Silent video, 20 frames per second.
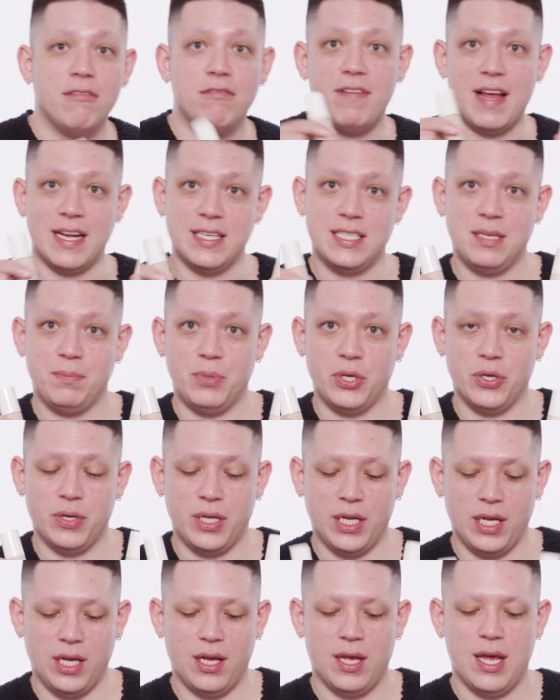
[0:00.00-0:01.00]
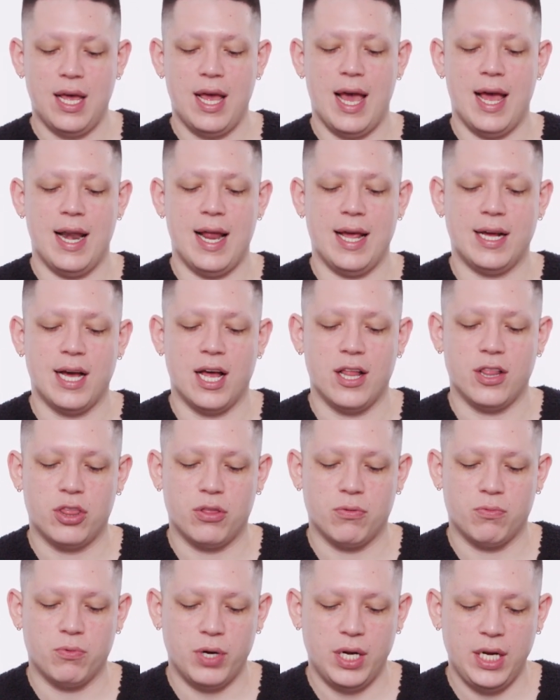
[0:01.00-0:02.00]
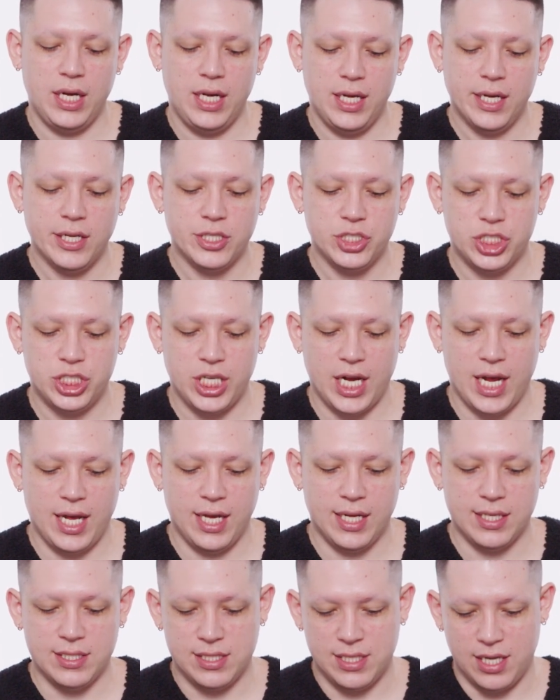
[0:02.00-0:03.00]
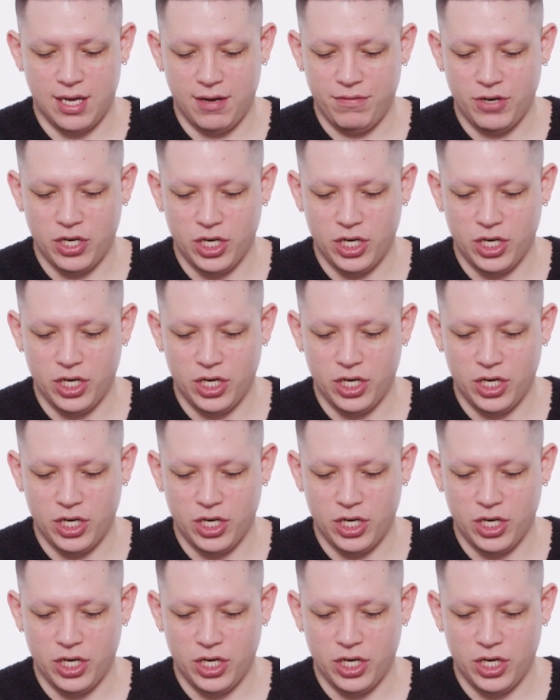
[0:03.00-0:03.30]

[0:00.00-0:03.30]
Fenty Beauty, and I got three shades of